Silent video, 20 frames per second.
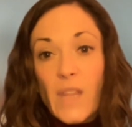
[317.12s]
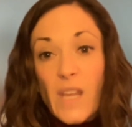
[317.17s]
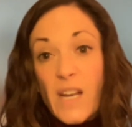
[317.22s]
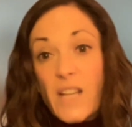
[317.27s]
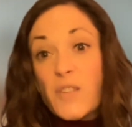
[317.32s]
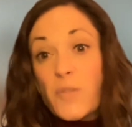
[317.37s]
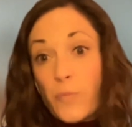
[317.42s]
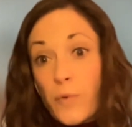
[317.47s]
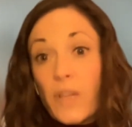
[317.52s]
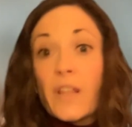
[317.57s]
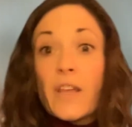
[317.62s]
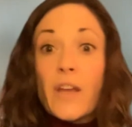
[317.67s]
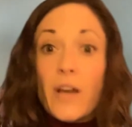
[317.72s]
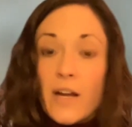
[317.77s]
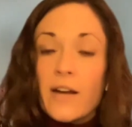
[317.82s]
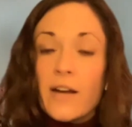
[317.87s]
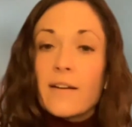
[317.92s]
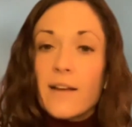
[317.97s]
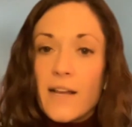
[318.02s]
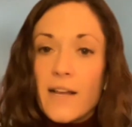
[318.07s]
and it's really
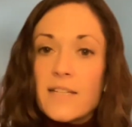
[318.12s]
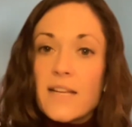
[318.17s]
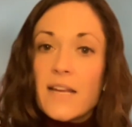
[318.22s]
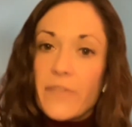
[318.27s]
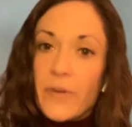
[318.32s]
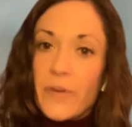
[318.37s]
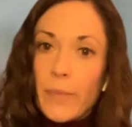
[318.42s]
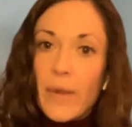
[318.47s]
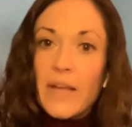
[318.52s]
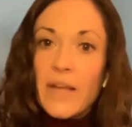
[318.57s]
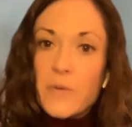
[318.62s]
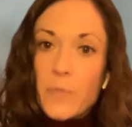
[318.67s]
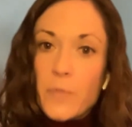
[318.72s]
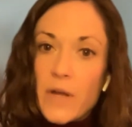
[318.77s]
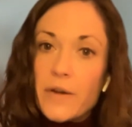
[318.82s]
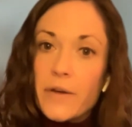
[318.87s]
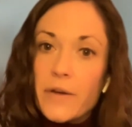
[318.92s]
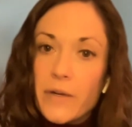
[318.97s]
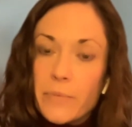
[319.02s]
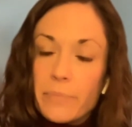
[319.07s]
hard not to have your mind
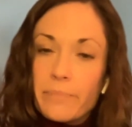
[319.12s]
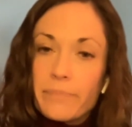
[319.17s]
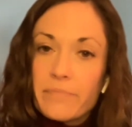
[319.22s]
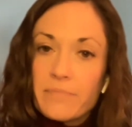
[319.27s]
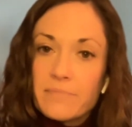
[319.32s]
wander.